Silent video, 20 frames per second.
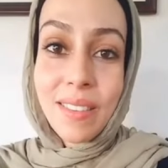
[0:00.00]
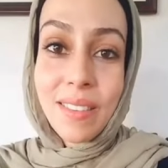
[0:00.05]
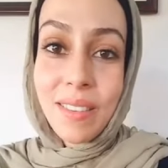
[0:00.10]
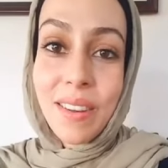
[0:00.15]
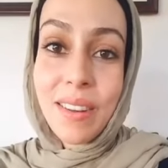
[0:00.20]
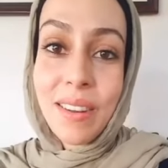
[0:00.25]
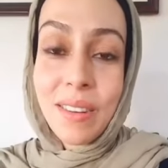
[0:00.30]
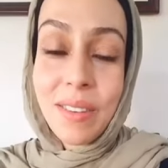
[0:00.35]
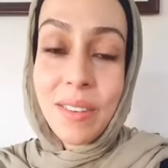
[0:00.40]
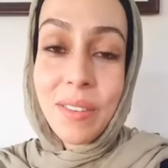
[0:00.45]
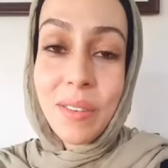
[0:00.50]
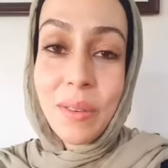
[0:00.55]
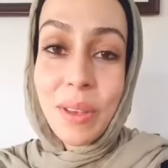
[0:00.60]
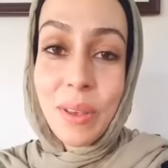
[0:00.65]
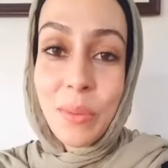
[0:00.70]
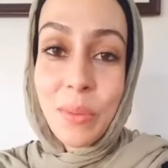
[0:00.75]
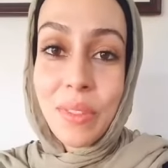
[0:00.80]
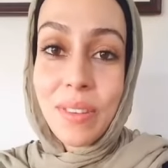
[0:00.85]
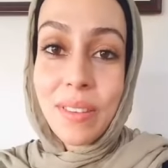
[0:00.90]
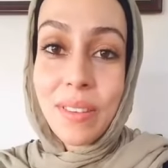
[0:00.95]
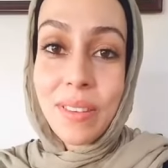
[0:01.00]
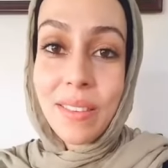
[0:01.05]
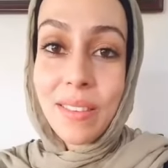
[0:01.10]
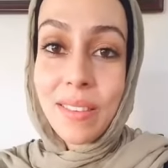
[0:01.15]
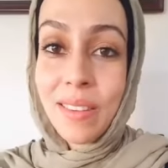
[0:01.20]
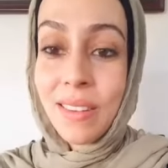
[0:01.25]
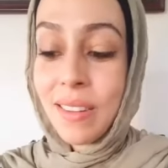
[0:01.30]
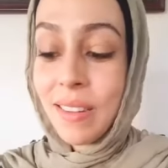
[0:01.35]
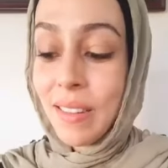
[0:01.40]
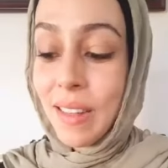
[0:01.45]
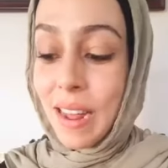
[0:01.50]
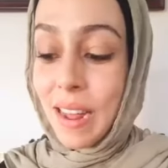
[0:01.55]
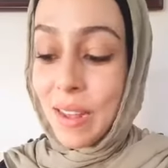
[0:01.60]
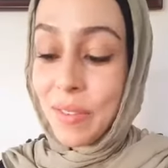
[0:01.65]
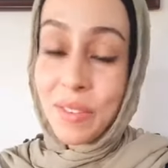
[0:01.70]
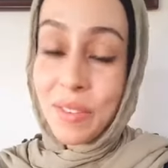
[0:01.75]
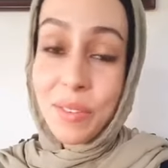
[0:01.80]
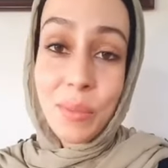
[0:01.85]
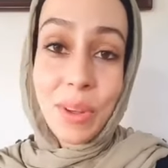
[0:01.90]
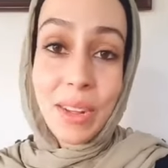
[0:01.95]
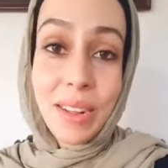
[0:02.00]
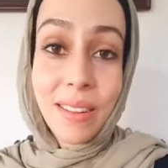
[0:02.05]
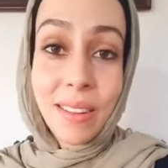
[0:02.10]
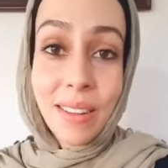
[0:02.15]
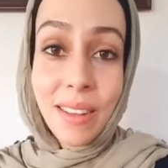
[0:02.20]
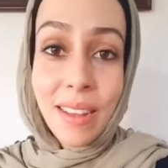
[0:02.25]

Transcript: on doing with this live as well.